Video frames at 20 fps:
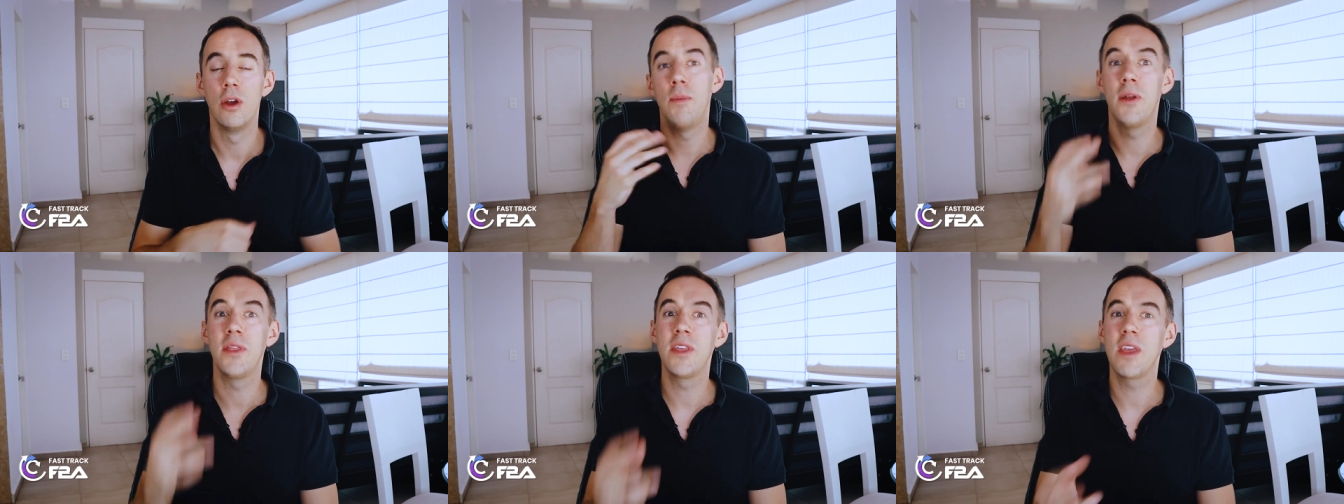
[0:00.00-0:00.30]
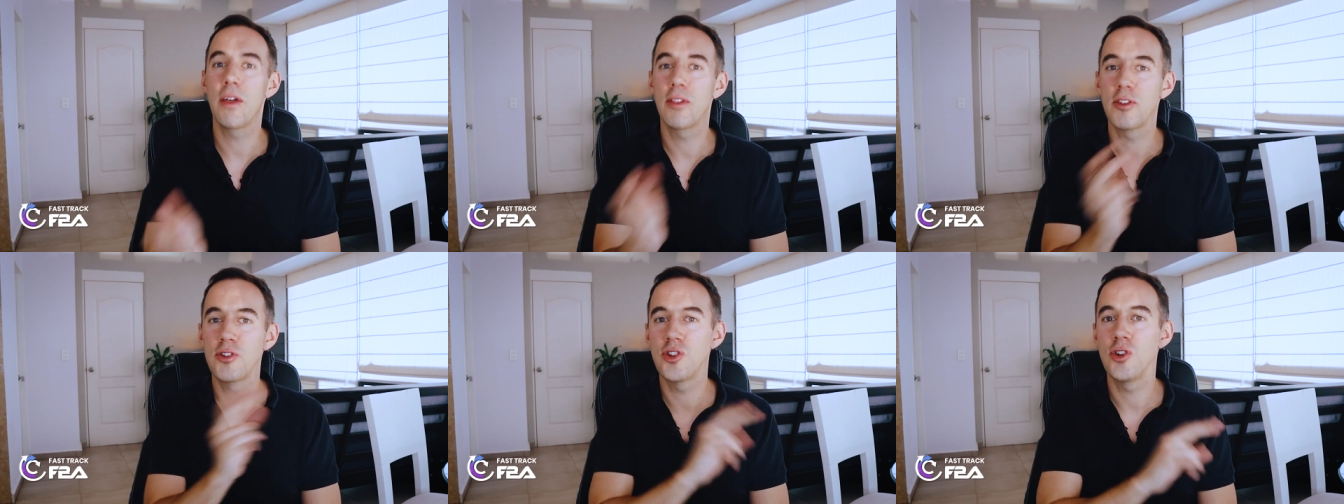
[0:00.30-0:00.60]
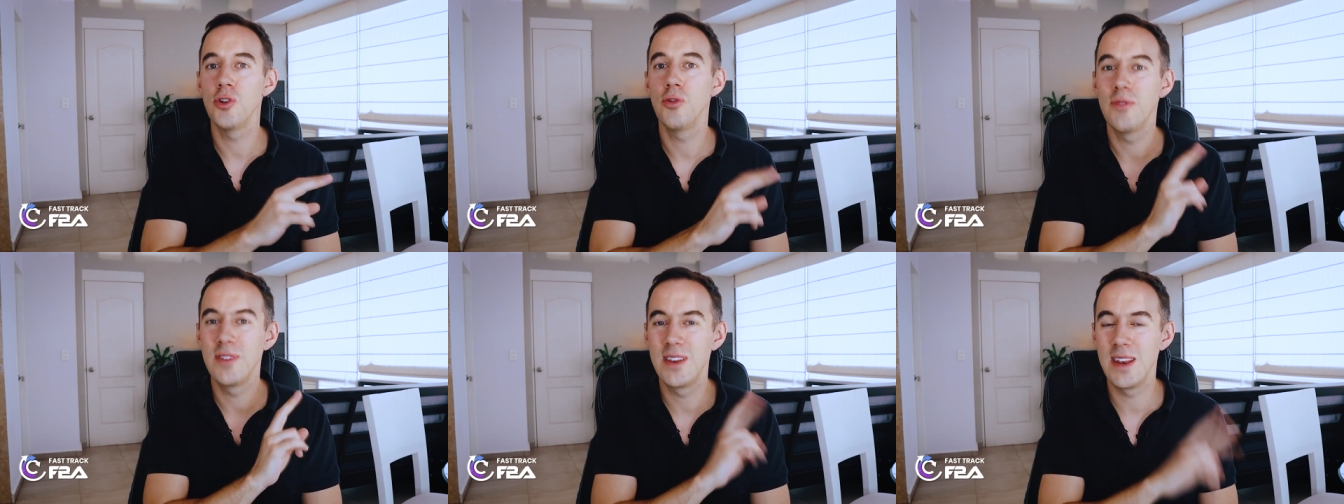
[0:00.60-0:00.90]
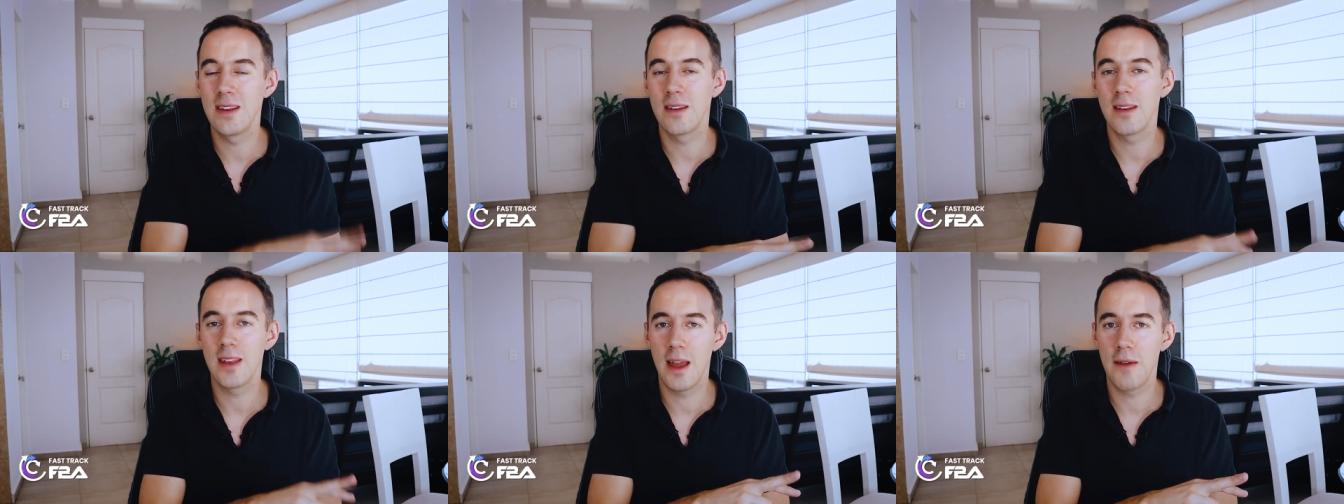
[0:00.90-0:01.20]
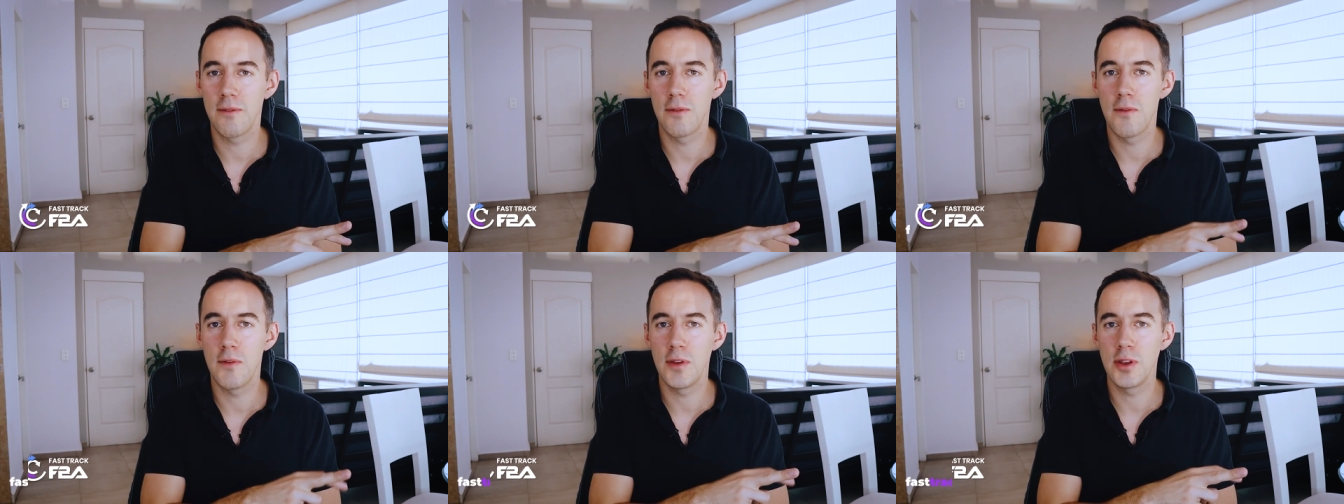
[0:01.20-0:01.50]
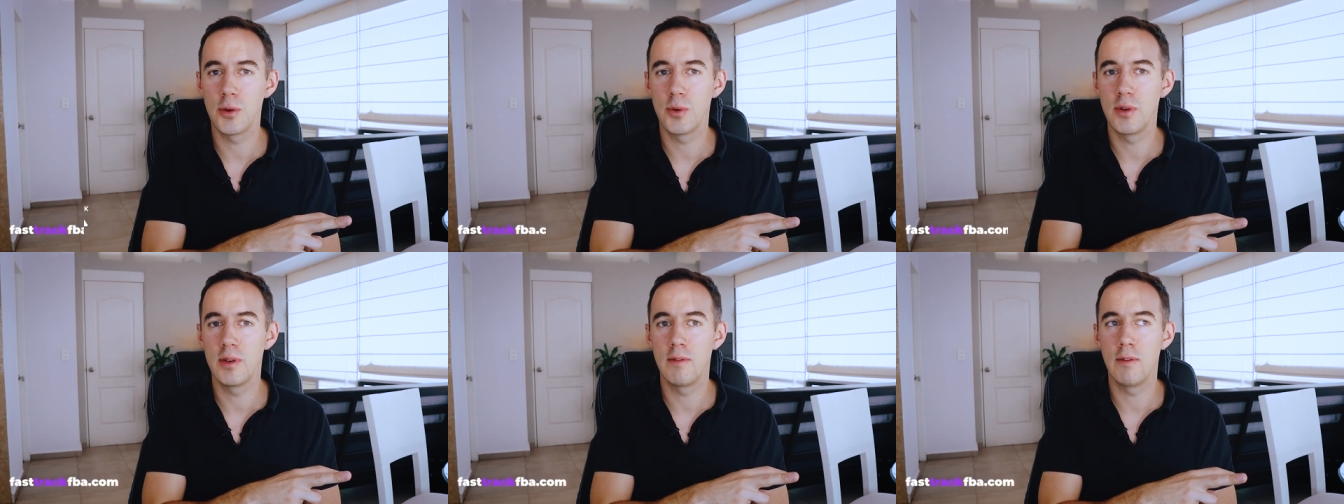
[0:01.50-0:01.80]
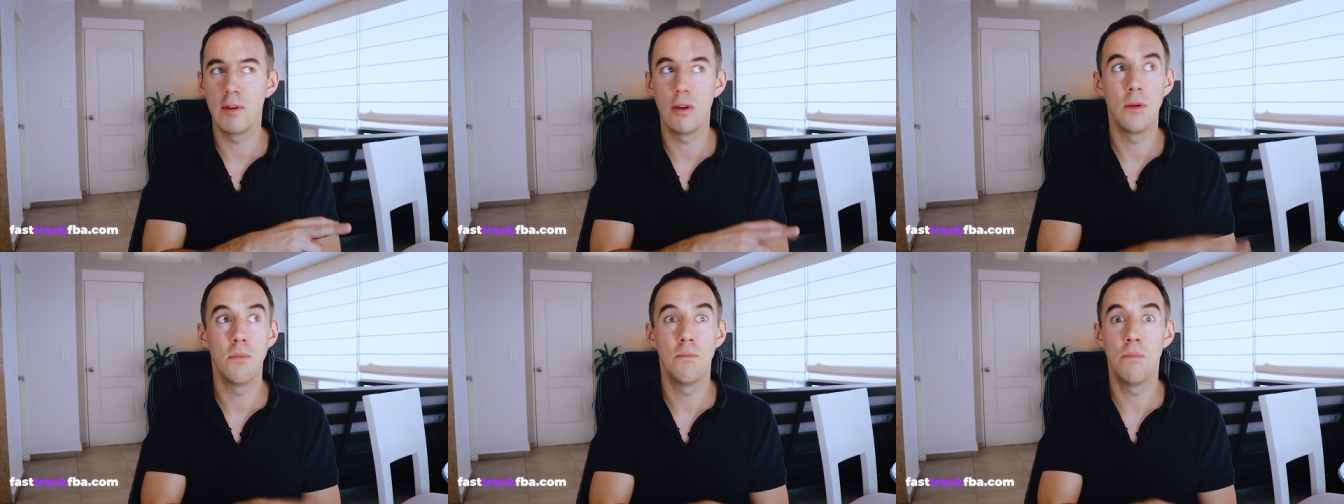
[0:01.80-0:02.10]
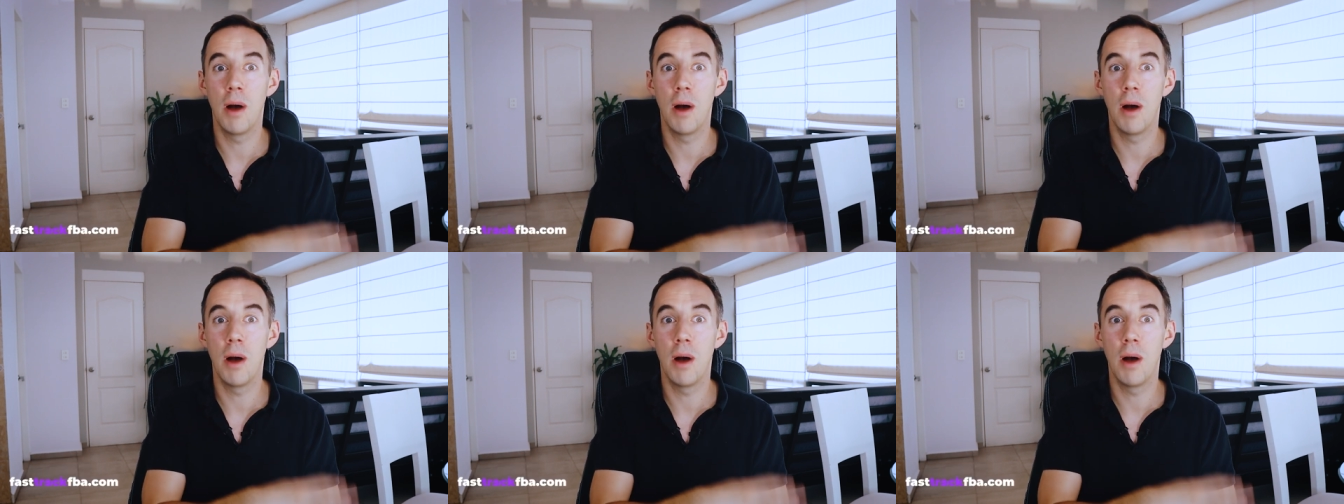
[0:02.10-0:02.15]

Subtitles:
but the other two didn't have a video interview,